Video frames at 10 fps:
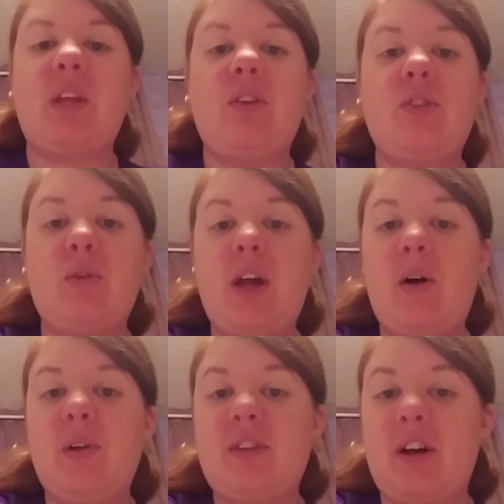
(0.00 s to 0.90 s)
So
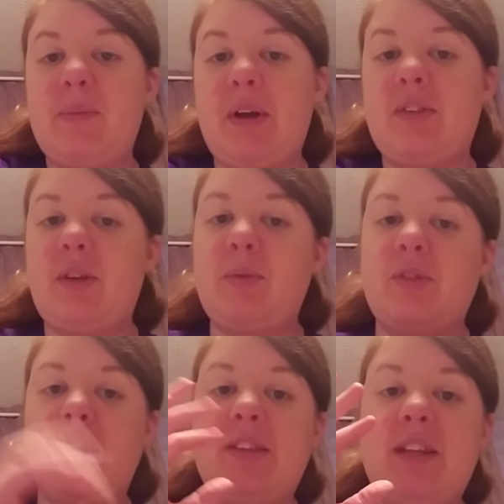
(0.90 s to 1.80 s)
now I'll talk about
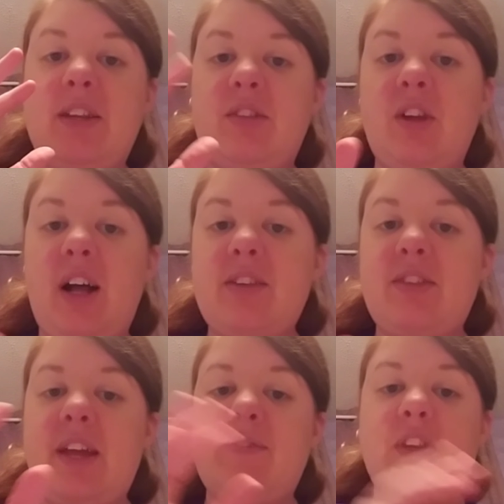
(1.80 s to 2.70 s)
substrate that is not
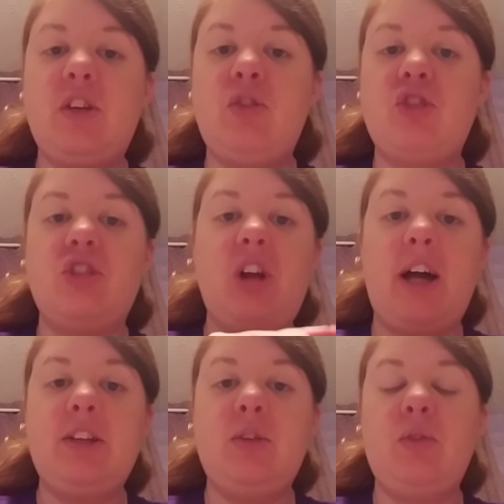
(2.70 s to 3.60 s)
safe, that you should
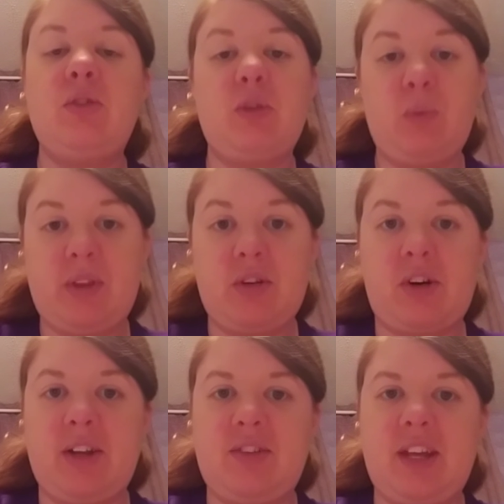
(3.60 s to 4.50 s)
not use with your
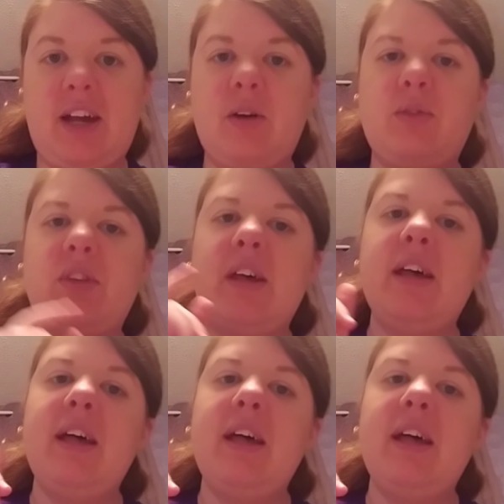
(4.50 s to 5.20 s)
crested geckos.